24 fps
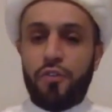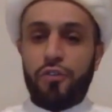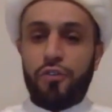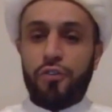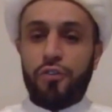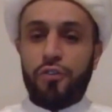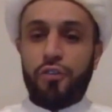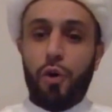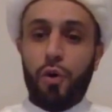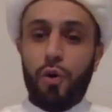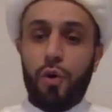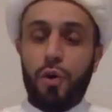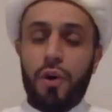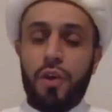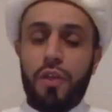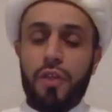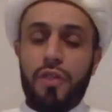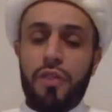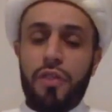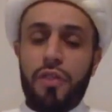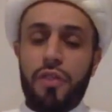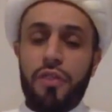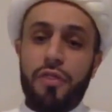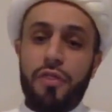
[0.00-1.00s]
So
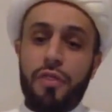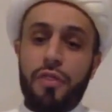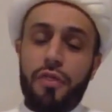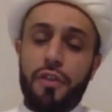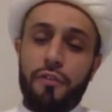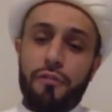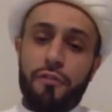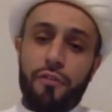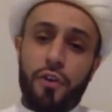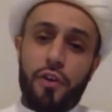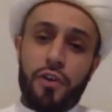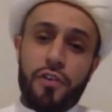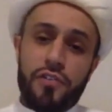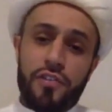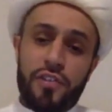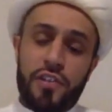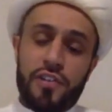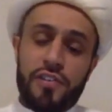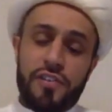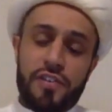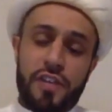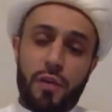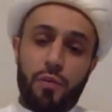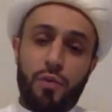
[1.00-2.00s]
the
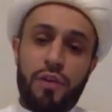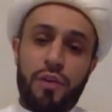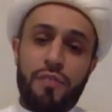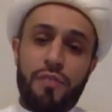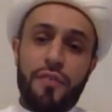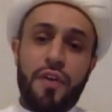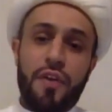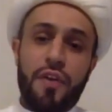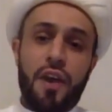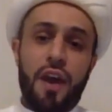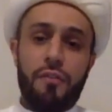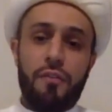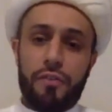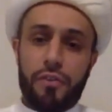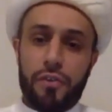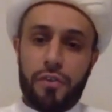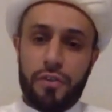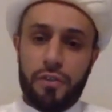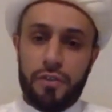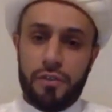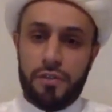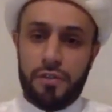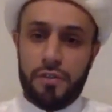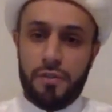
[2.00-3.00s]
verses that we've
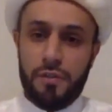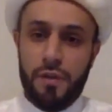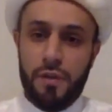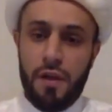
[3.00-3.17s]
covered